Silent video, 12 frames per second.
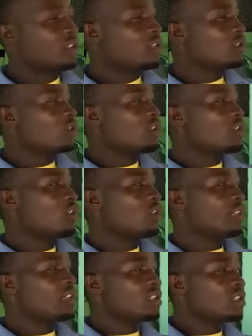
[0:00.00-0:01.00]
So it
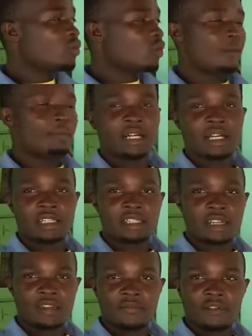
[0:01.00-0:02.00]
condenses to come back as
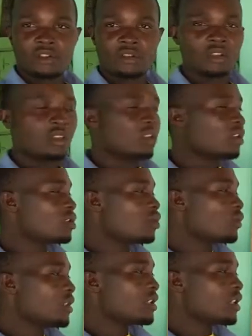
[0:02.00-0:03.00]
rainfall. So
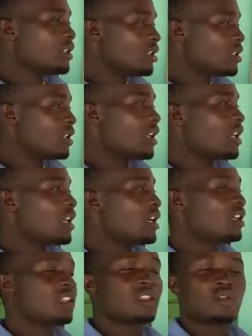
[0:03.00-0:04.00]
we say this area
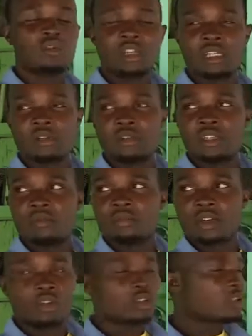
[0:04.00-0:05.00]
is cool and wet
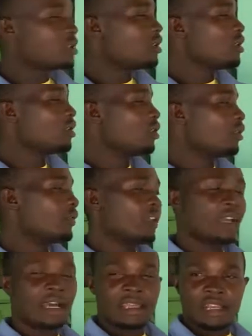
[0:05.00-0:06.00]
because of the
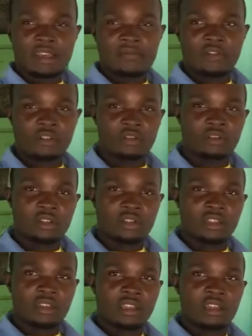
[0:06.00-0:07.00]
high rainfall.
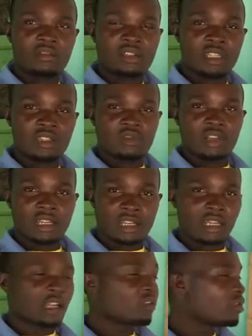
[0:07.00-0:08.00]
Then we say we can
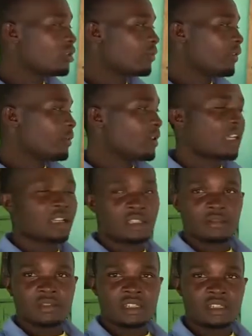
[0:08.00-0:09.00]
carry out farming
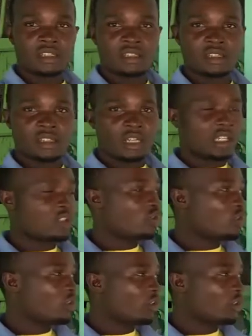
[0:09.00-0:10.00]
activities and
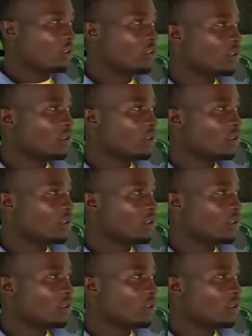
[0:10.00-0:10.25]
so on.